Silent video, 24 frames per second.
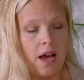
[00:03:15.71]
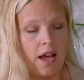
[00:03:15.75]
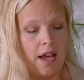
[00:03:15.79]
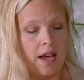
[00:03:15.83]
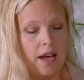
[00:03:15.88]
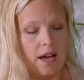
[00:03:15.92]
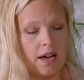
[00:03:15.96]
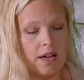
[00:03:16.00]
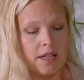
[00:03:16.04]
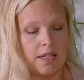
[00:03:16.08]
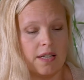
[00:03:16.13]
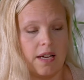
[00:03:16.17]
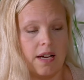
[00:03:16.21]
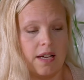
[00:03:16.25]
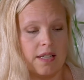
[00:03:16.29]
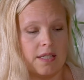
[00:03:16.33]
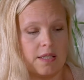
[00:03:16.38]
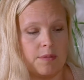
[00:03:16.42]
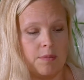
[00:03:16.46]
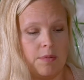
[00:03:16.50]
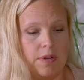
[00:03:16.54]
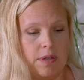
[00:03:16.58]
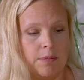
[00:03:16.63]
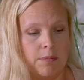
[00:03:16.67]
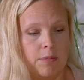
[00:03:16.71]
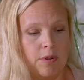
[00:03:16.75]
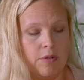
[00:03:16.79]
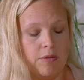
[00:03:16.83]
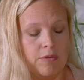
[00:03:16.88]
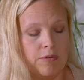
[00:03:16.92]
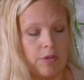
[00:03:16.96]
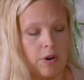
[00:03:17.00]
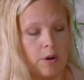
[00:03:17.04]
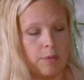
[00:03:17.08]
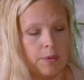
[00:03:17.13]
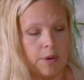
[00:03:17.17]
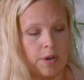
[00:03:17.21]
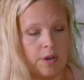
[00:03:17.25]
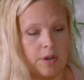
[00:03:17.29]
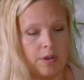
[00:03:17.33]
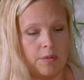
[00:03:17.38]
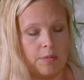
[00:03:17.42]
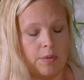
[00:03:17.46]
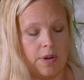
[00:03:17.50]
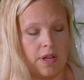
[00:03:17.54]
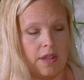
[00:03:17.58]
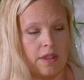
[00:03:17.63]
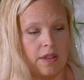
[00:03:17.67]
And as we move
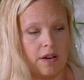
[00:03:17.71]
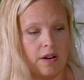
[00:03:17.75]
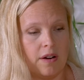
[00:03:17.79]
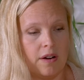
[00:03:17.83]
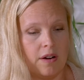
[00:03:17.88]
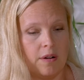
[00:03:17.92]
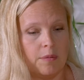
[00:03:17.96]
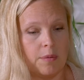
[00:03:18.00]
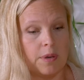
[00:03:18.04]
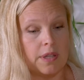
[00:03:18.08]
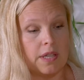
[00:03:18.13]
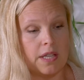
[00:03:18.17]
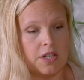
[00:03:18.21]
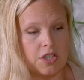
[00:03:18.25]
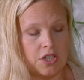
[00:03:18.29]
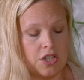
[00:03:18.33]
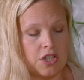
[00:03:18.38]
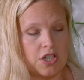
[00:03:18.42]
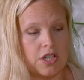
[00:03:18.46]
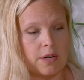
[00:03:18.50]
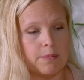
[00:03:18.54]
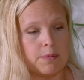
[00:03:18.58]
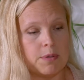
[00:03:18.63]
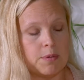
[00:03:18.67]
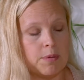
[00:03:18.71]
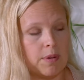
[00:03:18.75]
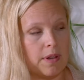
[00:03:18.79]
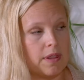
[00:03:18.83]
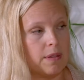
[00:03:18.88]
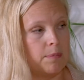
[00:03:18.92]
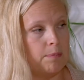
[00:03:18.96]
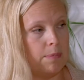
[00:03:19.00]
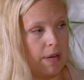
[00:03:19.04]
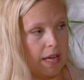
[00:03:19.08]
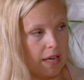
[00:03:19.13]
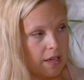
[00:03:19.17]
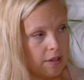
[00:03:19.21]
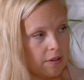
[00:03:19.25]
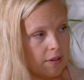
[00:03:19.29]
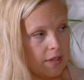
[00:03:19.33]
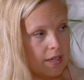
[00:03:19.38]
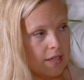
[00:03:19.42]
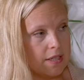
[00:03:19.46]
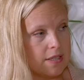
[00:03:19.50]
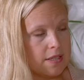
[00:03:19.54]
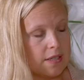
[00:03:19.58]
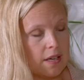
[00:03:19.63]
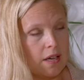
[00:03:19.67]
forward with our relationships with
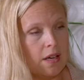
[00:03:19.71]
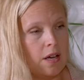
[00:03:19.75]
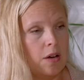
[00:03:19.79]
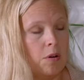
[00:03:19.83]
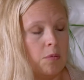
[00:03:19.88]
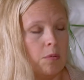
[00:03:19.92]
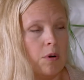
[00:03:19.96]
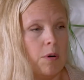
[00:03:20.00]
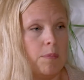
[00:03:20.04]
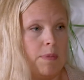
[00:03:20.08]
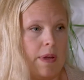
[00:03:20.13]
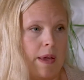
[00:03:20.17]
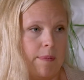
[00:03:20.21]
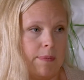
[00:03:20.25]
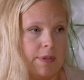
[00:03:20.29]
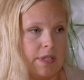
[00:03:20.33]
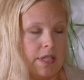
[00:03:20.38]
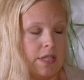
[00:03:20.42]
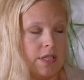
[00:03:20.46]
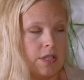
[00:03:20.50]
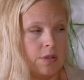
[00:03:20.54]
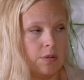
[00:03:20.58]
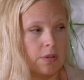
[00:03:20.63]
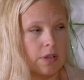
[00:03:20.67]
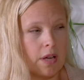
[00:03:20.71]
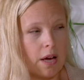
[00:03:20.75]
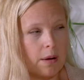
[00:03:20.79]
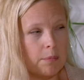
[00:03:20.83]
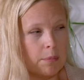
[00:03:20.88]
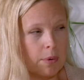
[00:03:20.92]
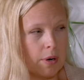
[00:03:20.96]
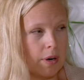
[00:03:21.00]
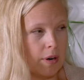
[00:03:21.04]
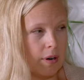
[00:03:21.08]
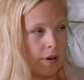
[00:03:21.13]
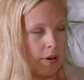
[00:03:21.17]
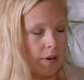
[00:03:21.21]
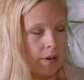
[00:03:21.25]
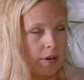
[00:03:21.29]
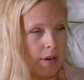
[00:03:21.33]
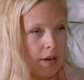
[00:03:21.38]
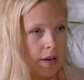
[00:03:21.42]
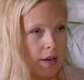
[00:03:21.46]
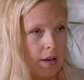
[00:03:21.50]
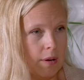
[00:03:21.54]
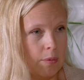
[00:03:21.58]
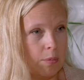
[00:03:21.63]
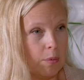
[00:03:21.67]
bakeries, we'll be able to do a lot more
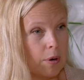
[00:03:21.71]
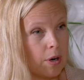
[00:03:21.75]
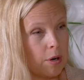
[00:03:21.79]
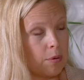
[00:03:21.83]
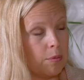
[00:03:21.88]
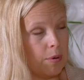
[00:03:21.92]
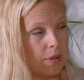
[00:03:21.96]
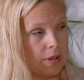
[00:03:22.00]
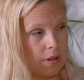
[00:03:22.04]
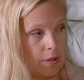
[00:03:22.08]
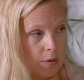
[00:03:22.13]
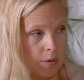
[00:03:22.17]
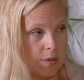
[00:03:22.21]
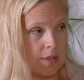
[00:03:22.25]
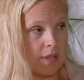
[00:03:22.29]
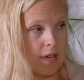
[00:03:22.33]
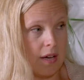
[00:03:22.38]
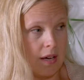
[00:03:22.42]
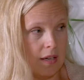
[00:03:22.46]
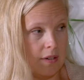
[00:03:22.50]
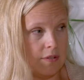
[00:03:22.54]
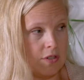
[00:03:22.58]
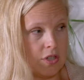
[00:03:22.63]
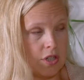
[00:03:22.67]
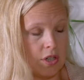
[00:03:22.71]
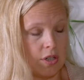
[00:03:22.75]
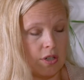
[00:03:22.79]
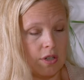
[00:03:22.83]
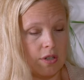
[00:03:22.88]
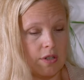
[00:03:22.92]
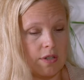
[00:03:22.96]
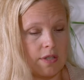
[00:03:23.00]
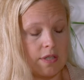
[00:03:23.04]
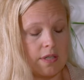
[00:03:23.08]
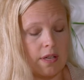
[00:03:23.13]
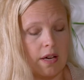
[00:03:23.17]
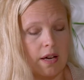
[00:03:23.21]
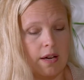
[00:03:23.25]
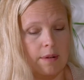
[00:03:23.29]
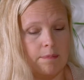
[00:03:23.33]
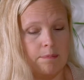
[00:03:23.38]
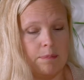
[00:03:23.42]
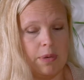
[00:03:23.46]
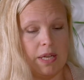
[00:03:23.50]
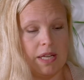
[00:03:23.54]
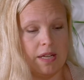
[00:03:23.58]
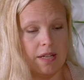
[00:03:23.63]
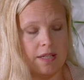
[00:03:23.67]
work with those kind of sugars,
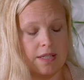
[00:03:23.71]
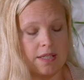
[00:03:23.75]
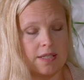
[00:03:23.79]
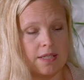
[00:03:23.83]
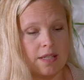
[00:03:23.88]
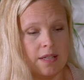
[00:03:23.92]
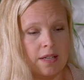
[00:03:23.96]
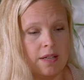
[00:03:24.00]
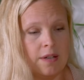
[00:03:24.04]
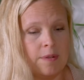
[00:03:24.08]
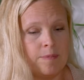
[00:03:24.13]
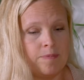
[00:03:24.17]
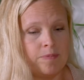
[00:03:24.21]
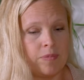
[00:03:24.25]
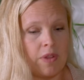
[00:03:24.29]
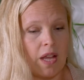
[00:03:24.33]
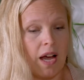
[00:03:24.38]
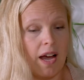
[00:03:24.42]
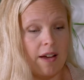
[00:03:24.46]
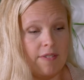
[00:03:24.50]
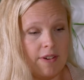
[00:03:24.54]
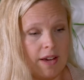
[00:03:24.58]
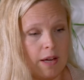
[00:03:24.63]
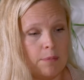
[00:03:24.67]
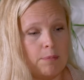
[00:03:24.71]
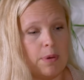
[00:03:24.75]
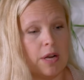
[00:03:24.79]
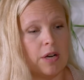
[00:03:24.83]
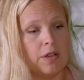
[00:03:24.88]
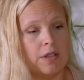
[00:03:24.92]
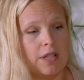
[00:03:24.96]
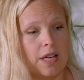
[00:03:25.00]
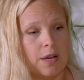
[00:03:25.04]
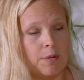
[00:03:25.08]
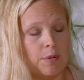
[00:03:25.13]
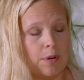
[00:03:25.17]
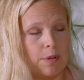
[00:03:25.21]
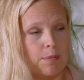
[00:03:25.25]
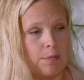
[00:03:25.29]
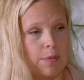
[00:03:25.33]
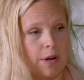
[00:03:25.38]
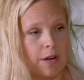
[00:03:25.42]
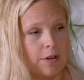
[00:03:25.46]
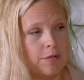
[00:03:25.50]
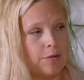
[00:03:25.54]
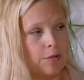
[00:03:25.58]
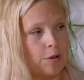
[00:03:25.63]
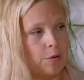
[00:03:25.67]
because I've had better luck with
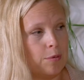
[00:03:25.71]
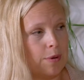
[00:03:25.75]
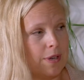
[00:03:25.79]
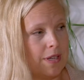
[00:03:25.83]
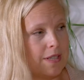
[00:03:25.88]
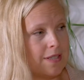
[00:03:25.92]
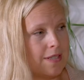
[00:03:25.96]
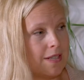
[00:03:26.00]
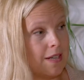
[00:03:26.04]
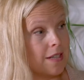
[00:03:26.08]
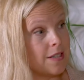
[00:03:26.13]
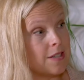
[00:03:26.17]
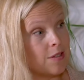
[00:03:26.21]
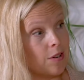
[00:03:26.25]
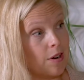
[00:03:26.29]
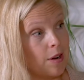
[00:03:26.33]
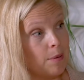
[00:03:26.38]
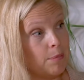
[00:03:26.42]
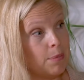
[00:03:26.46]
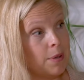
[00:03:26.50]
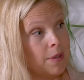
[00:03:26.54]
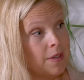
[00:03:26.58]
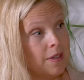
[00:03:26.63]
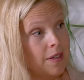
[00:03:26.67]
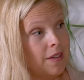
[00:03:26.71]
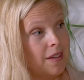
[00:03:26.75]
monk fruit when it's in a syrup.